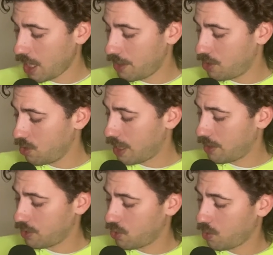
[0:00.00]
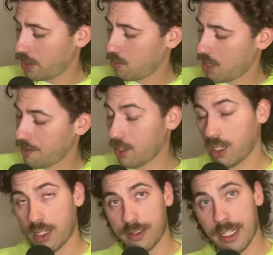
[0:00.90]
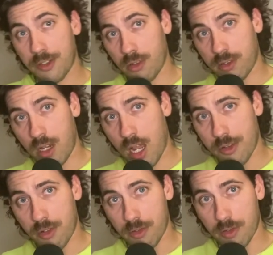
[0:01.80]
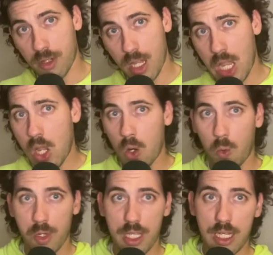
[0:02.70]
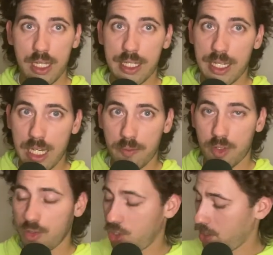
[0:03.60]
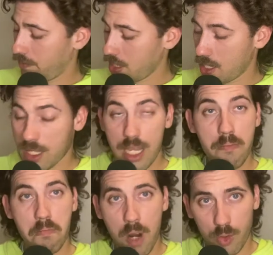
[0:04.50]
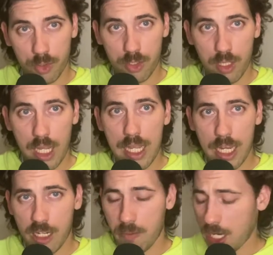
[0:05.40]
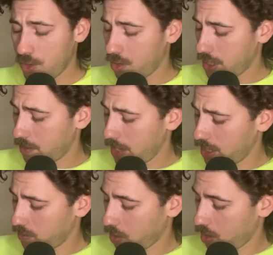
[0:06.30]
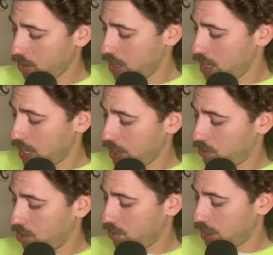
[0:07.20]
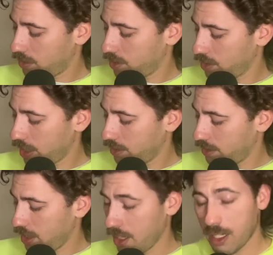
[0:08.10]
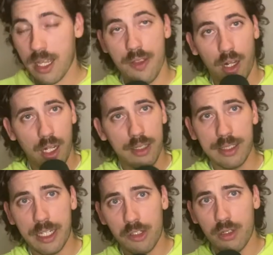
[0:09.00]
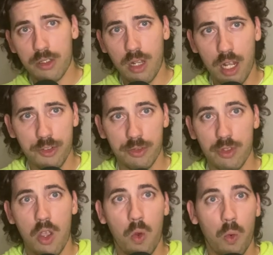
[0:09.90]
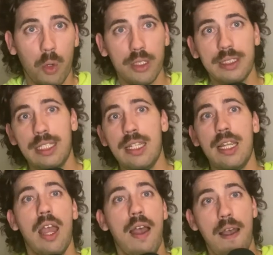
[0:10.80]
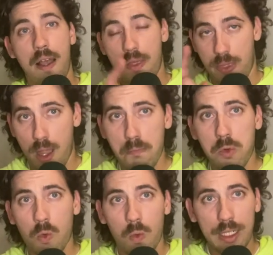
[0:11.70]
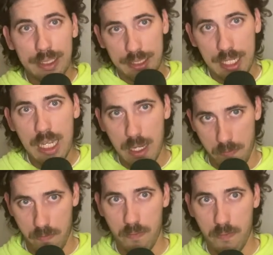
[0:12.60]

In 2021, the Los Angeles Dodgers were the team to shift the most in Major League Baseball. In 2019, the Los Angeles Dodgers were the number one team